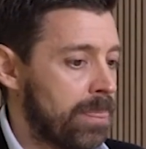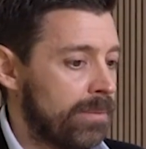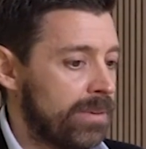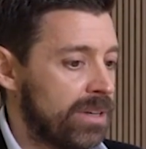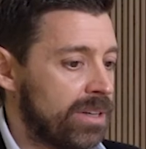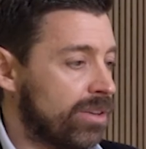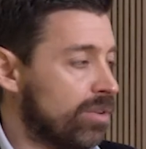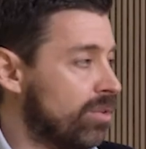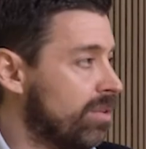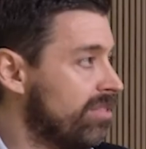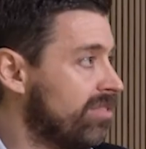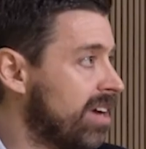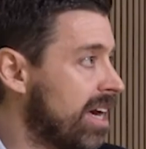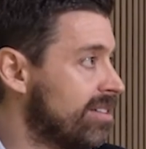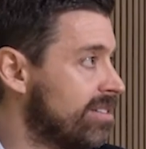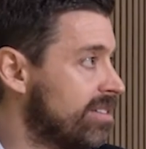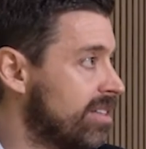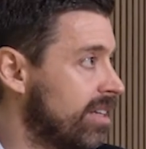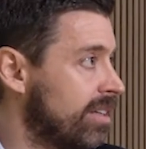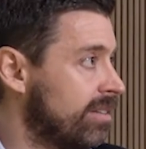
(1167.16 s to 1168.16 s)

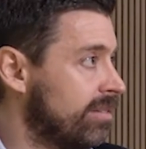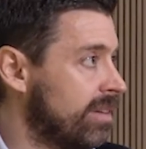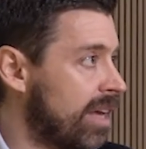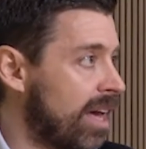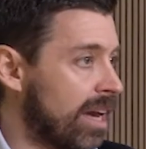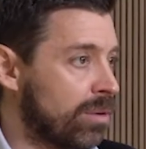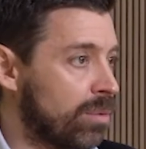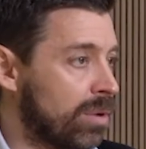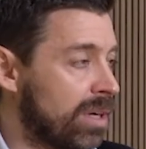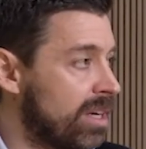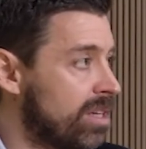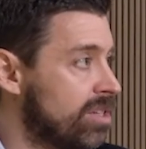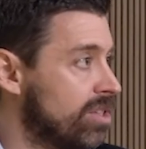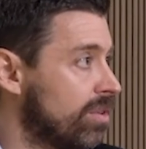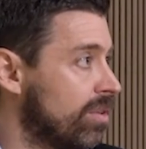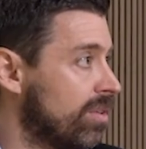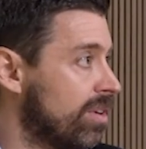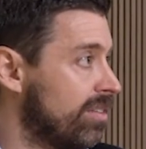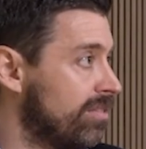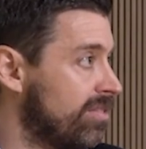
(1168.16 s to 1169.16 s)
invest in equities,
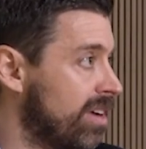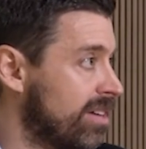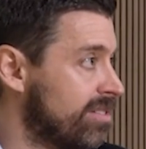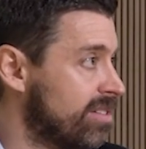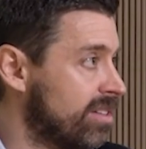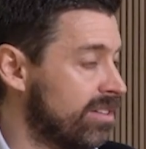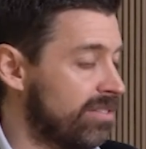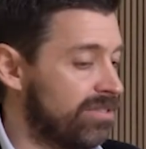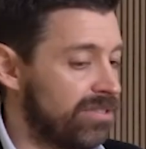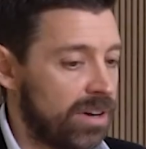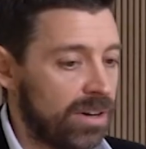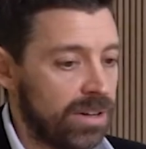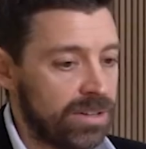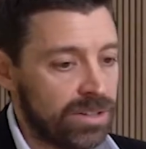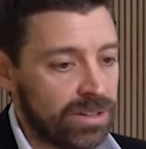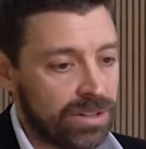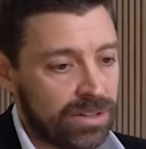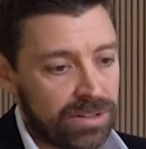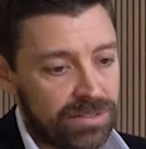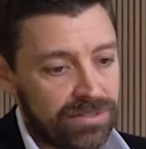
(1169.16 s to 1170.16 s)
you're going to invest in a fund,
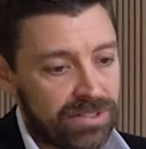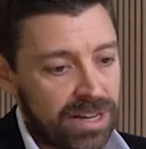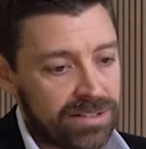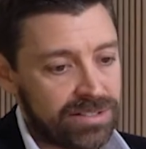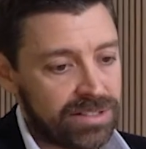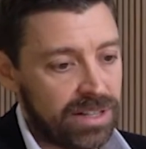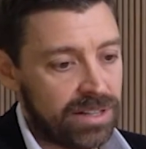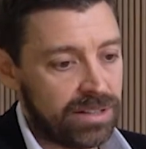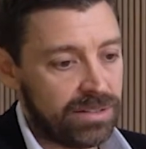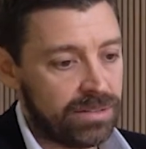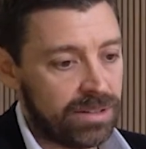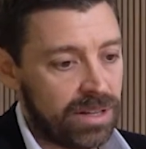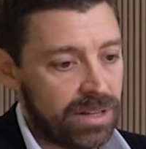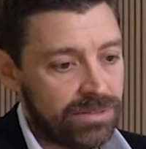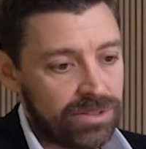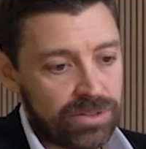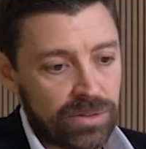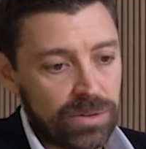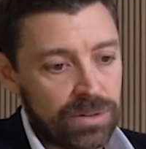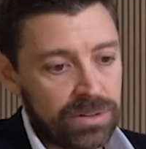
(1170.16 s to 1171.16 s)
you're going to invest in
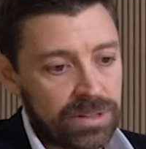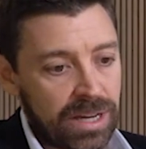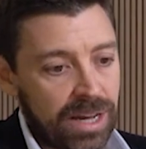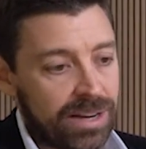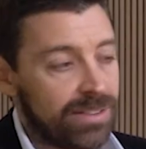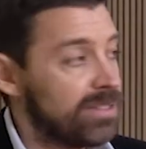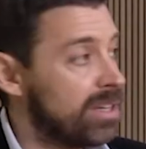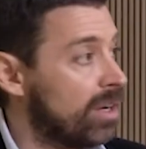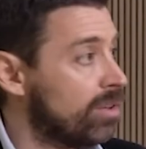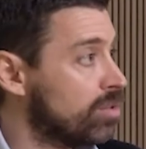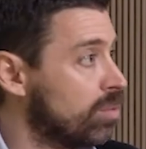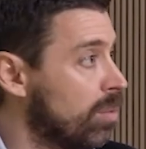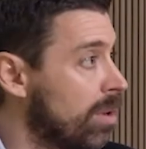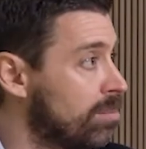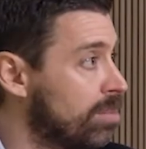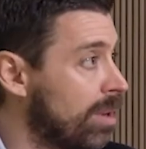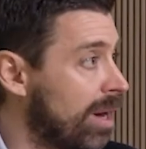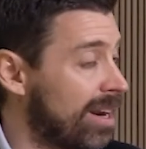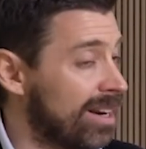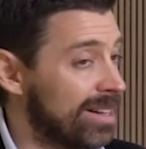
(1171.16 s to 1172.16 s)
a certain kind of Delta
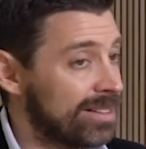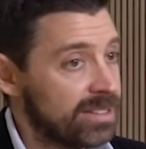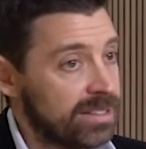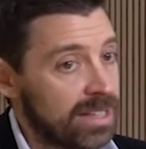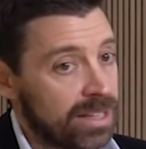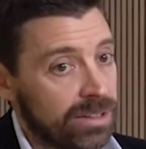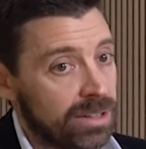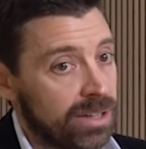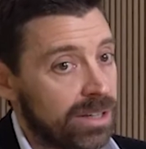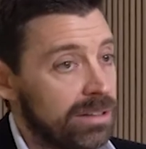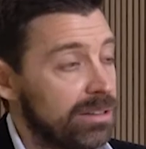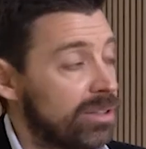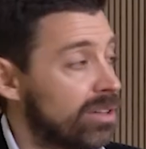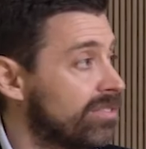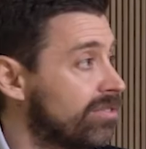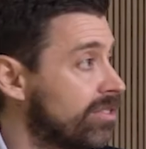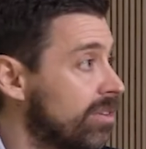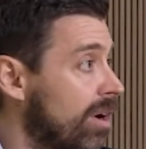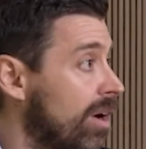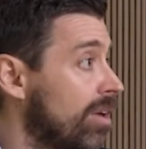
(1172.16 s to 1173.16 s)
One products, and then you're going to
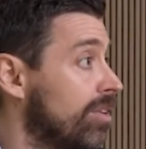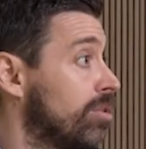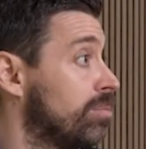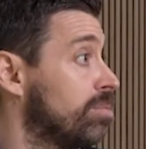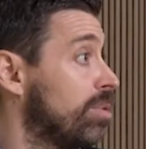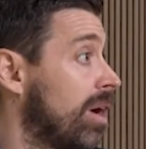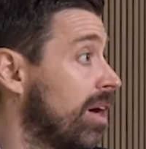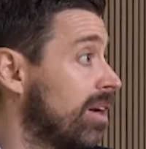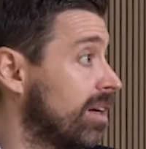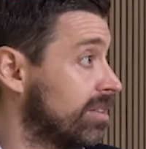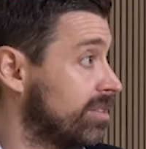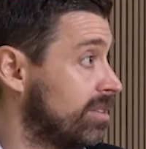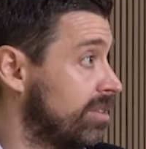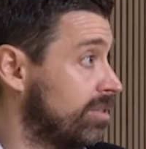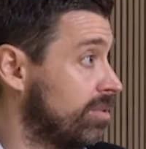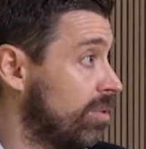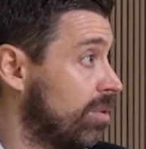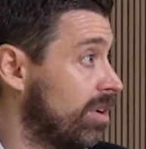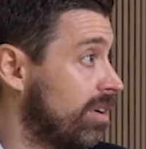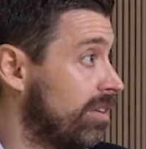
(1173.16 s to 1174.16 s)
look for other products to
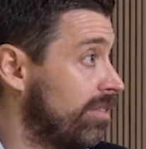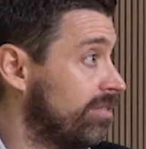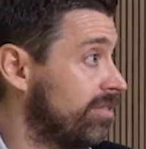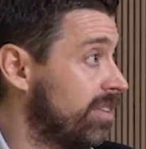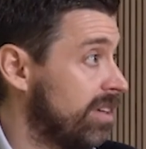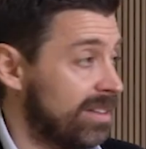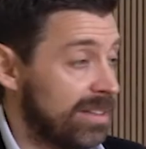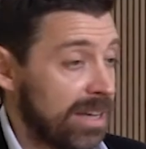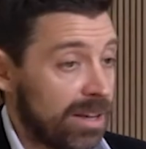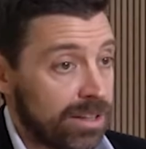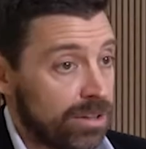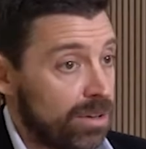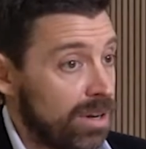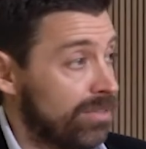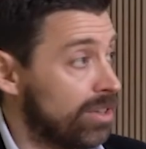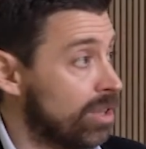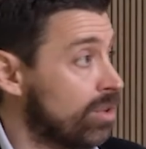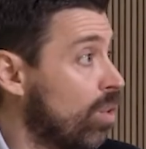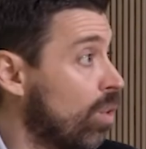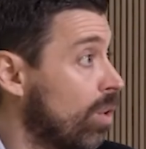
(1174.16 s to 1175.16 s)
sort of, now that you
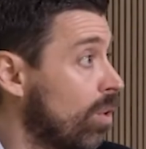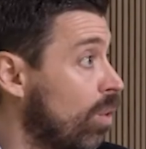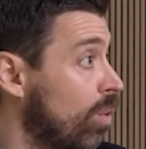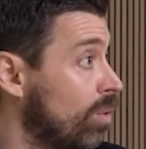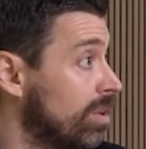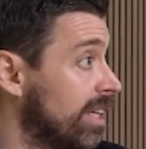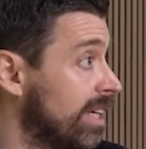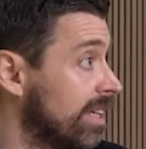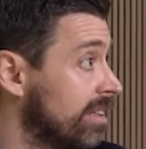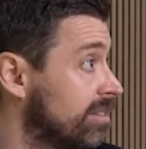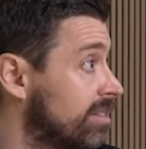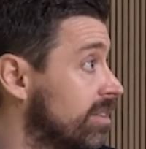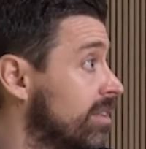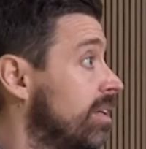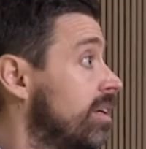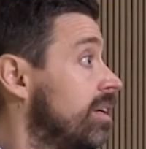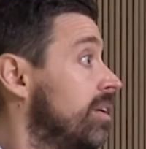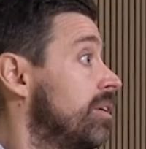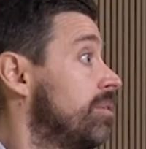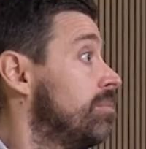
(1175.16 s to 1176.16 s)
have your core holdings,
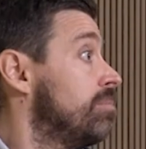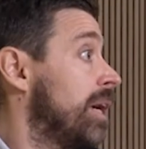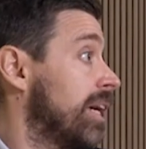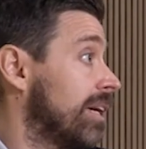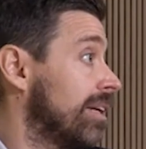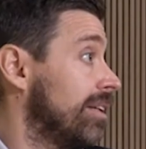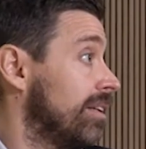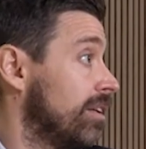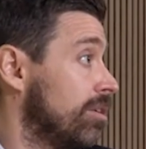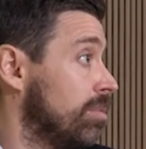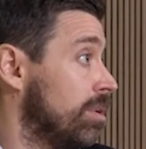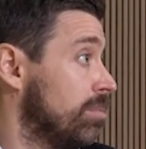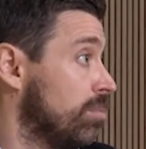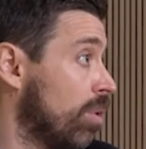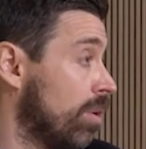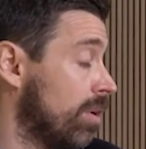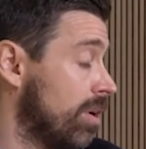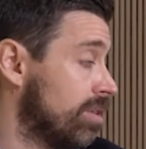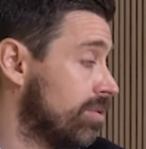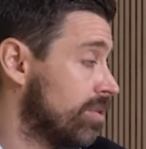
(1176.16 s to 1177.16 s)
make it a little bit
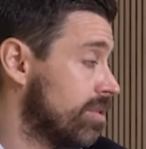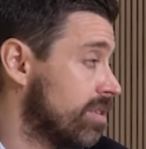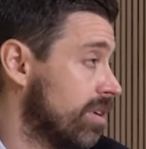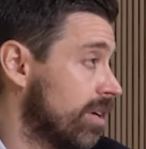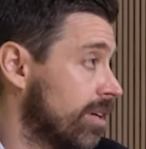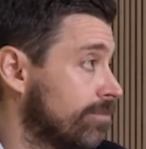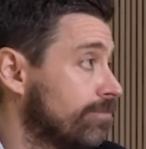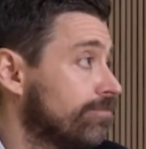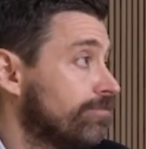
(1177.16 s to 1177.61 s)
more interesting.